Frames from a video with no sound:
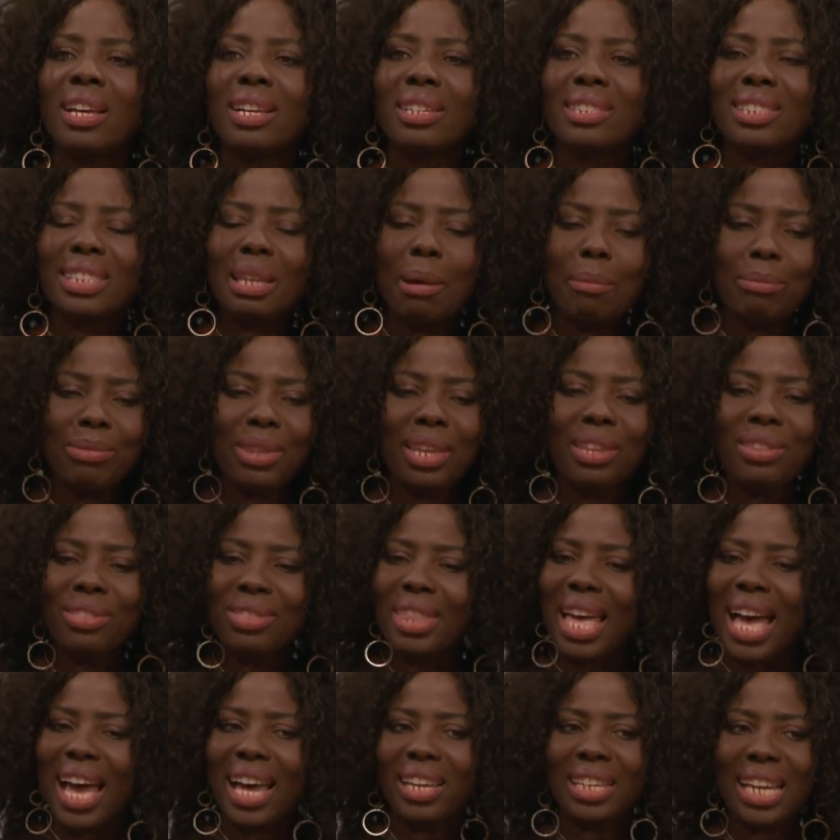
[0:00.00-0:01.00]
something
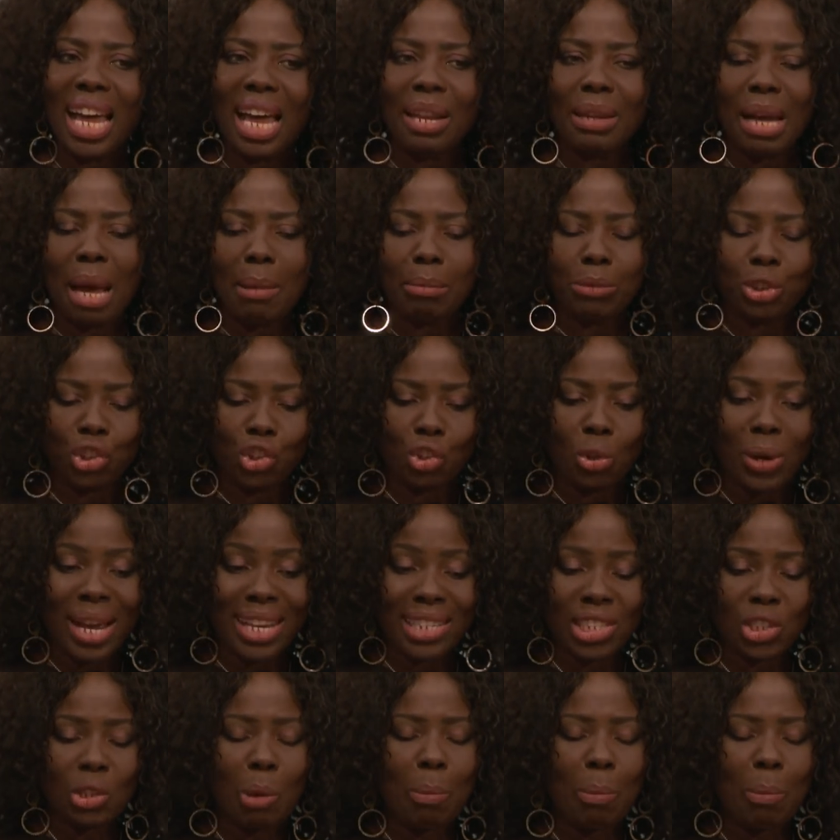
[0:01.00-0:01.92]
that I'm sure has